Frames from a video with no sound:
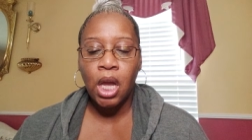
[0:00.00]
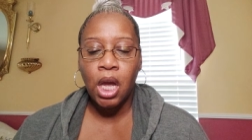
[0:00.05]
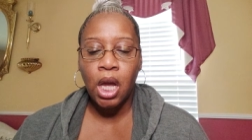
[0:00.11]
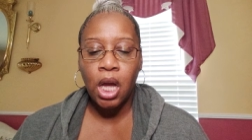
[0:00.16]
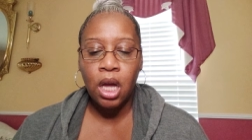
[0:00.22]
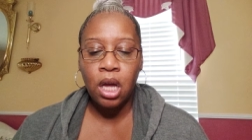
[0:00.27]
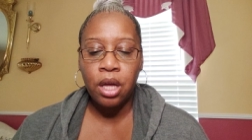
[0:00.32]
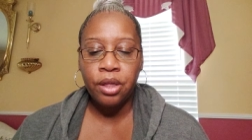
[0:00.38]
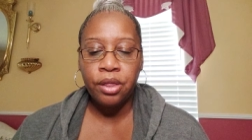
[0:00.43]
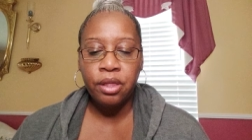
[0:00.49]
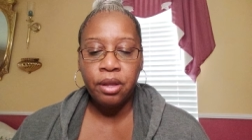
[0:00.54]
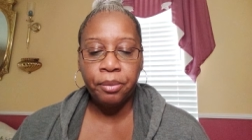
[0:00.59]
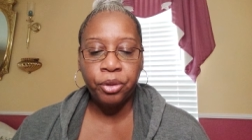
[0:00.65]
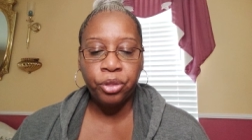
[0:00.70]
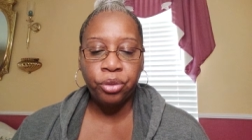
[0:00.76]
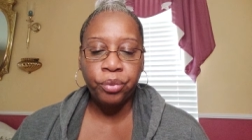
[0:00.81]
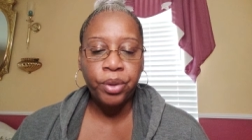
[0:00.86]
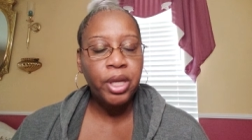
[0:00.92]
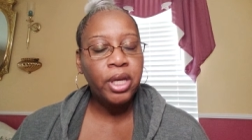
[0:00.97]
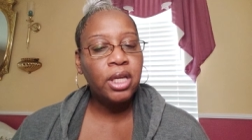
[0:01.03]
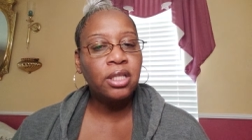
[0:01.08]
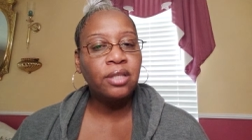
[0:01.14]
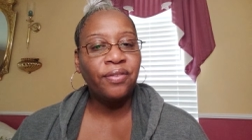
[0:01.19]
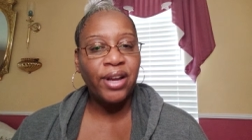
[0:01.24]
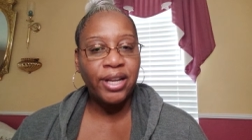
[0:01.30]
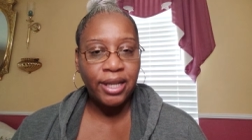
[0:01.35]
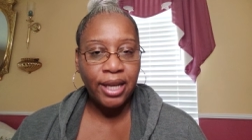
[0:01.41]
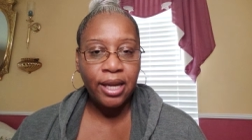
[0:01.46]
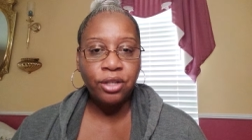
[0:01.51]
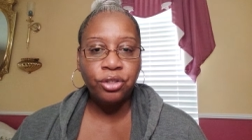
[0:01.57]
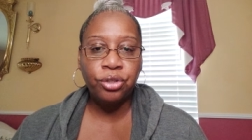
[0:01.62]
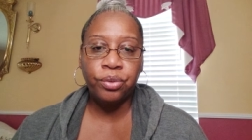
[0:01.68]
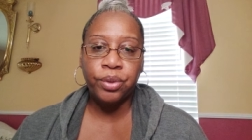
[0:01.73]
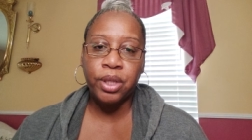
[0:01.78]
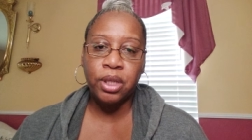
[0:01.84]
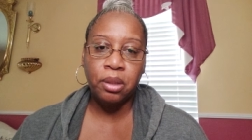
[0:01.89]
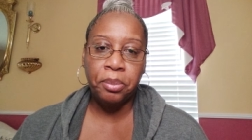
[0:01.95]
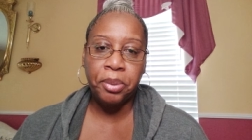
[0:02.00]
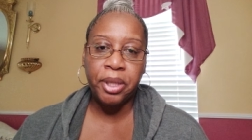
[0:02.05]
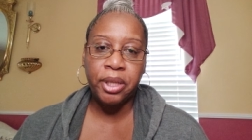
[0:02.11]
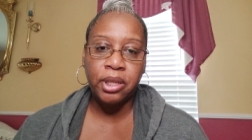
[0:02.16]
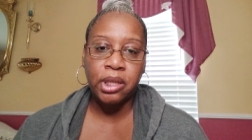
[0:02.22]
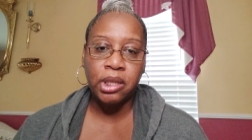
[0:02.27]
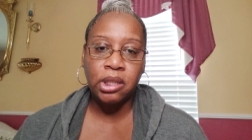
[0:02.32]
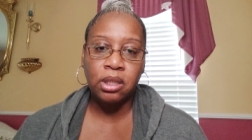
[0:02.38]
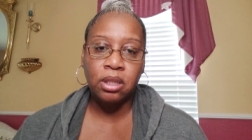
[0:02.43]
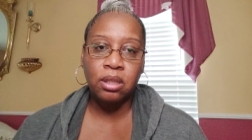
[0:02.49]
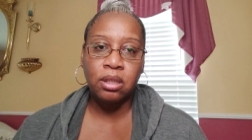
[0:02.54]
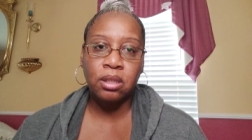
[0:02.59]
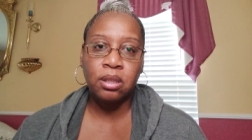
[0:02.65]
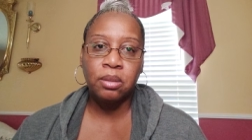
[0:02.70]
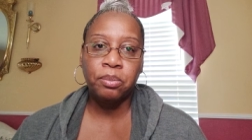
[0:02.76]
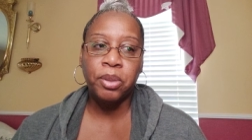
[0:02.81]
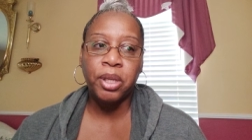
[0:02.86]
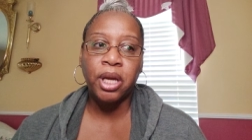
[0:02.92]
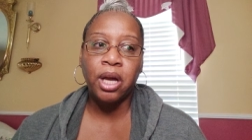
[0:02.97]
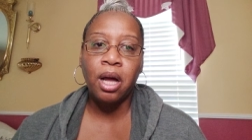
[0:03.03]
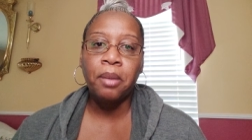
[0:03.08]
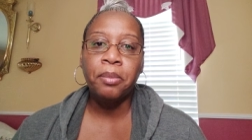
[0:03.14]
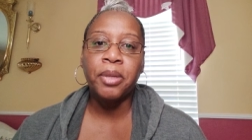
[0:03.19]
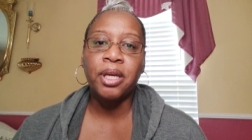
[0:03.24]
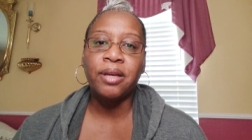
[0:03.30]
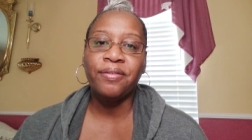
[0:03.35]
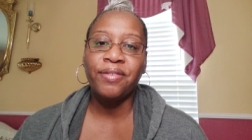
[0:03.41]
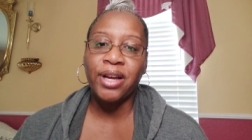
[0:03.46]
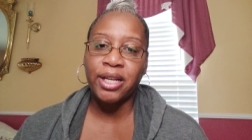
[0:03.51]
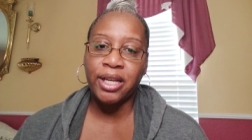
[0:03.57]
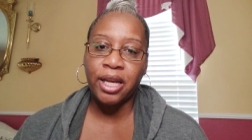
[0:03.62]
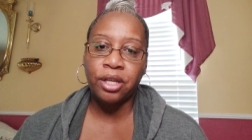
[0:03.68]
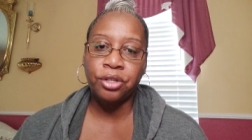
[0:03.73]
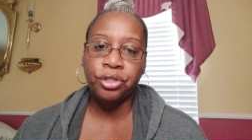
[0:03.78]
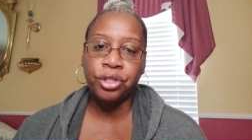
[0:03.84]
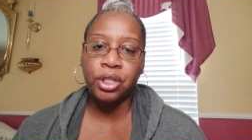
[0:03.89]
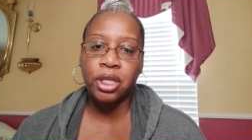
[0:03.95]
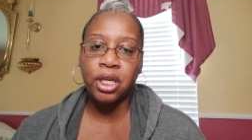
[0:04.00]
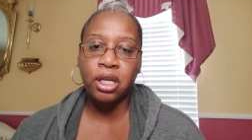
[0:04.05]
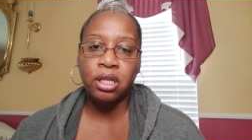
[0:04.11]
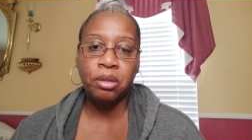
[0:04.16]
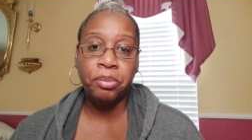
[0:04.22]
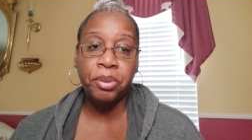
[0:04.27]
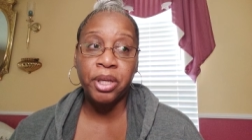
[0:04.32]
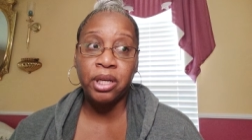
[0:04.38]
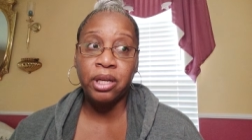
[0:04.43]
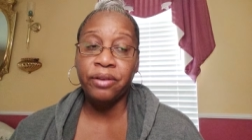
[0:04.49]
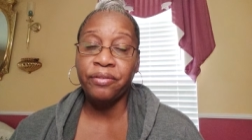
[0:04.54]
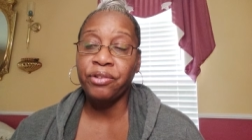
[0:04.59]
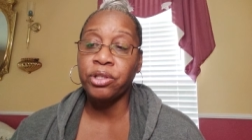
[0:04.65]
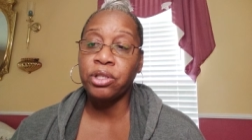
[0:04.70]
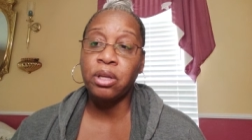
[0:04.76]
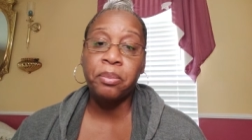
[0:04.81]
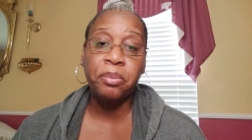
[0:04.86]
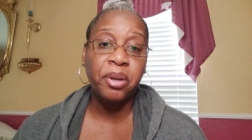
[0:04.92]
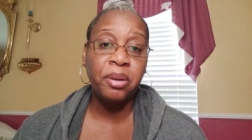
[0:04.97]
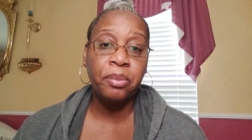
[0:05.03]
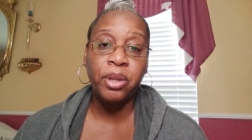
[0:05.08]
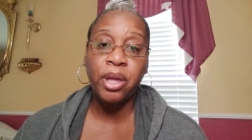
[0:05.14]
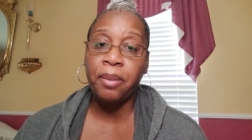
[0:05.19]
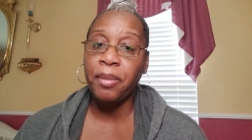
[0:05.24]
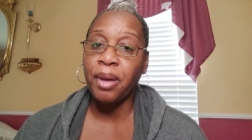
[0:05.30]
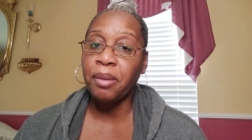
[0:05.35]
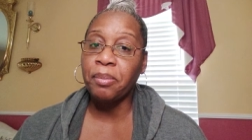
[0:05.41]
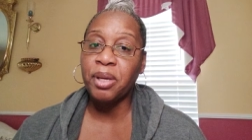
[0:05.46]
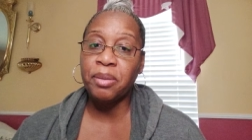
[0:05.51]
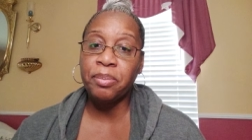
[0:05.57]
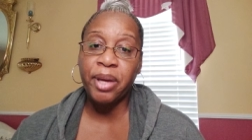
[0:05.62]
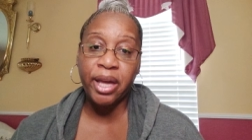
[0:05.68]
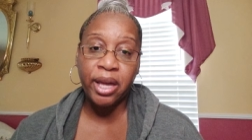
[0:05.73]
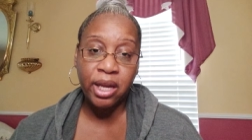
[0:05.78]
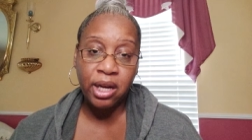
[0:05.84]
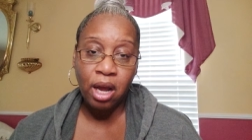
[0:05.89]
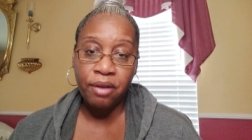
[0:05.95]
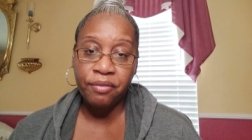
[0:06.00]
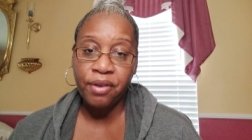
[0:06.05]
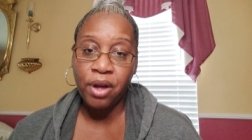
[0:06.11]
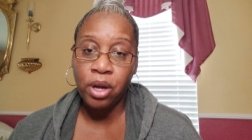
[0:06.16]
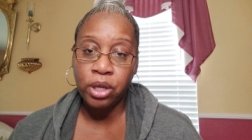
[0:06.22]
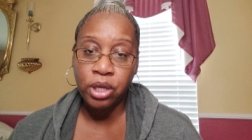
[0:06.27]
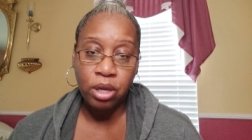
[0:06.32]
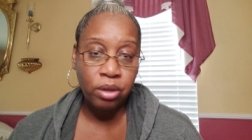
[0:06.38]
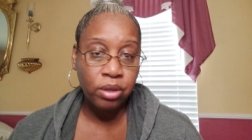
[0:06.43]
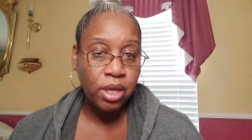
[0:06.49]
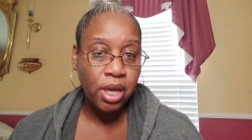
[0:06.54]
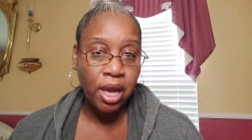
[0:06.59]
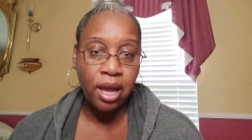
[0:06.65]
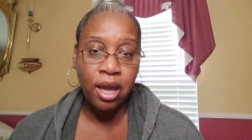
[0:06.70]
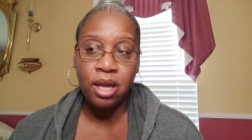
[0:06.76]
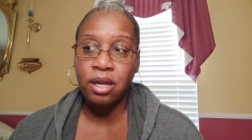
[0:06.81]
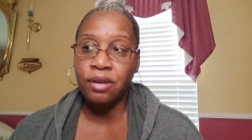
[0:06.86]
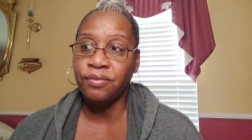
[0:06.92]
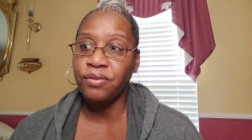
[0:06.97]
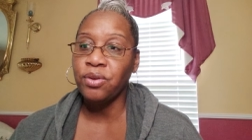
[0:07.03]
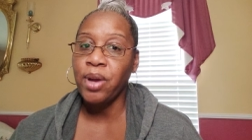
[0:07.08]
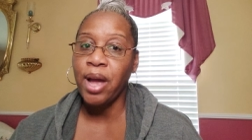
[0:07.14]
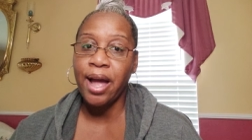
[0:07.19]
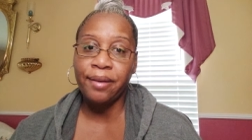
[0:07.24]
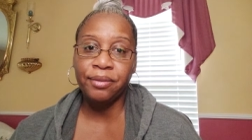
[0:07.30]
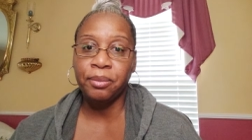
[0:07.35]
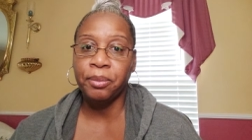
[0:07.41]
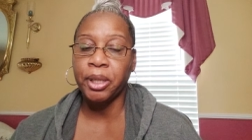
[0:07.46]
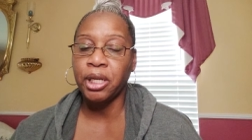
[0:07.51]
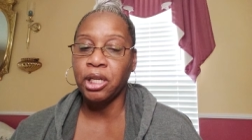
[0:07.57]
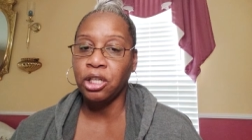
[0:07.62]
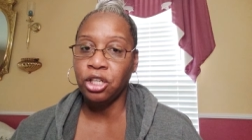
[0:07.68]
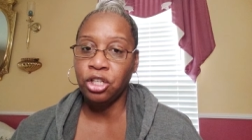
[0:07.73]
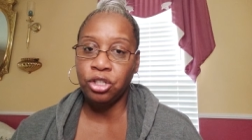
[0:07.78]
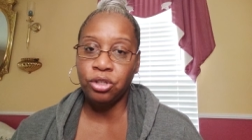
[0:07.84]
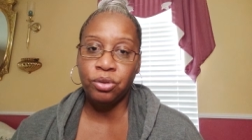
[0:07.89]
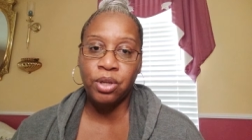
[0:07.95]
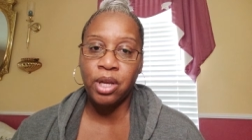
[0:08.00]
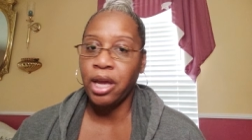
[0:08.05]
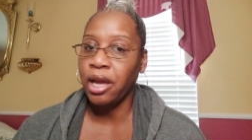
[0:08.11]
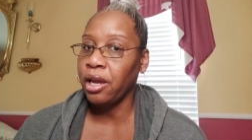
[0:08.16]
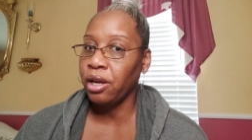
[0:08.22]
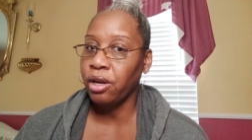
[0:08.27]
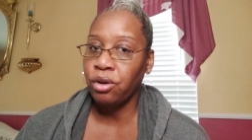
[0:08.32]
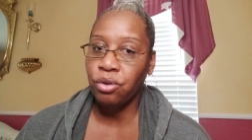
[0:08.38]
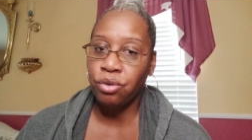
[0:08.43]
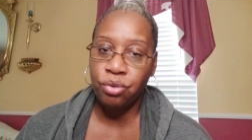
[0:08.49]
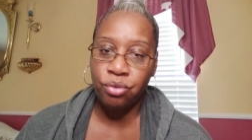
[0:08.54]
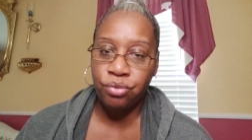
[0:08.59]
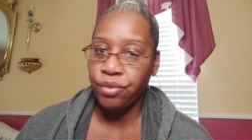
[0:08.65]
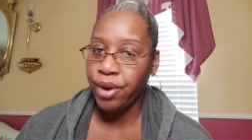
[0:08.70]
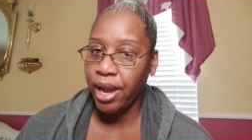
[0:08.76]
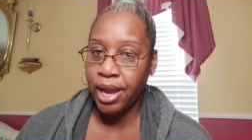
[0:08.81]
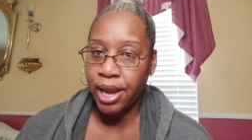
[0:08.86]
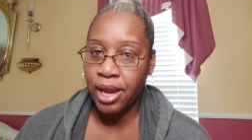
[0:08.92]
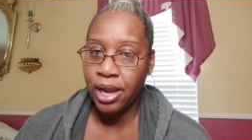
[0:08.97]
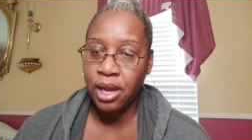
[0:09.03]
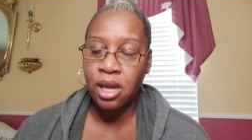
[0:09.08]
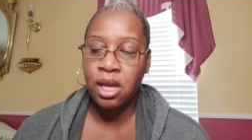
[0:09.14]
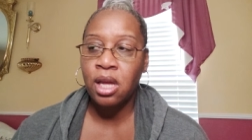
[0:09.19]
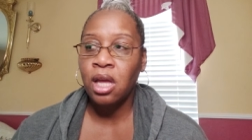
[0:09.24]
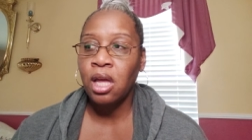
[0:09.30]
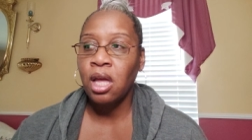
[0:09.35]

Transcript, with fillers: Uh, number three is financial independence, becoming financially independent. For some people, that may be paying off all your debt. If you have the money to do that, hooray.